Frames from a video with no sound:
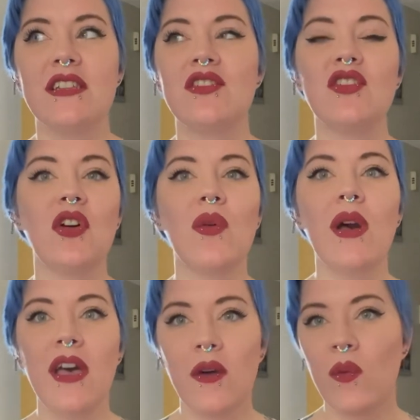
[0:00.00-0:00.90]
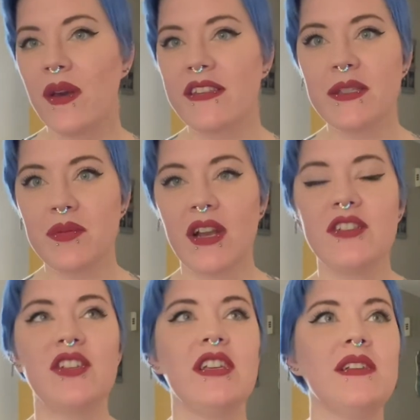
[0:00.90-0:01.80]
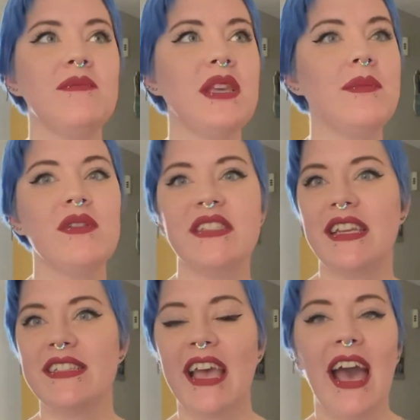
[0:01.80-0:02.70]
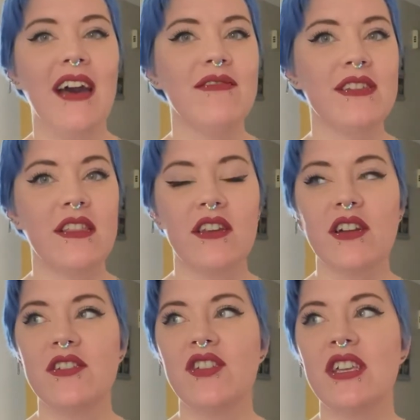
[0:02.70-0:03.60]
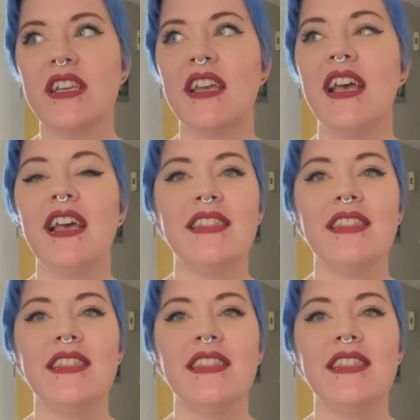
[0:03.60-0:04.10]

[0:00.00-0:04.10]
So with depression, people tend to have lethargy,